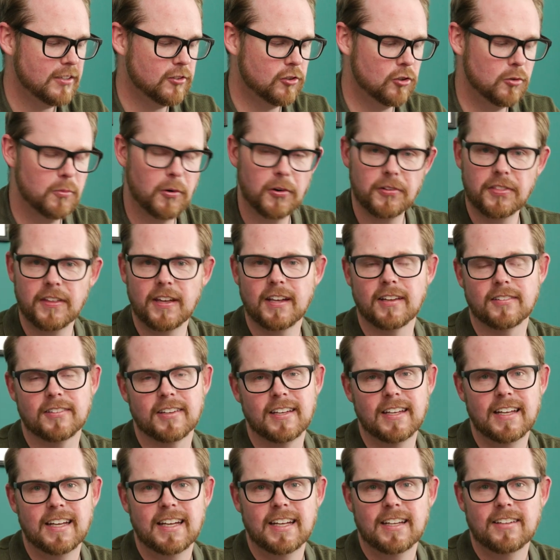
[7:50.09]
Two more things.
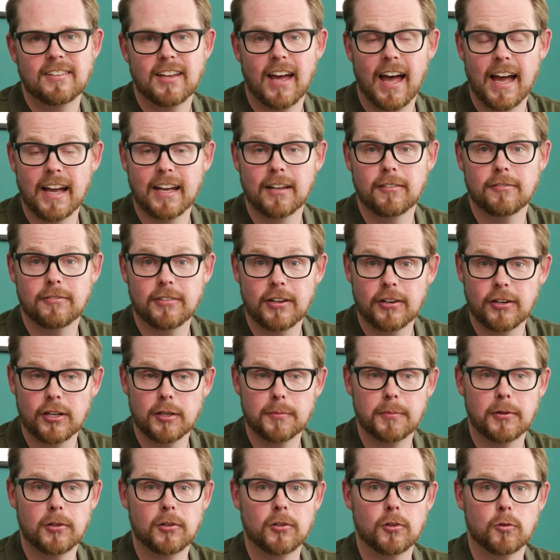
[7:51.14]
Tag and
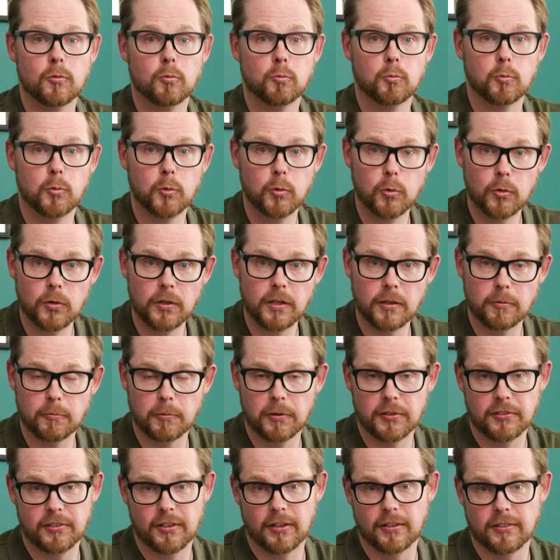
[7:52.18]
variable rule
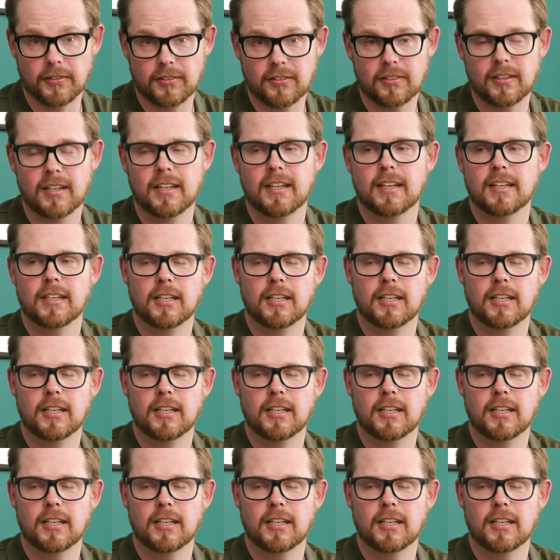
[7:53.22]
results.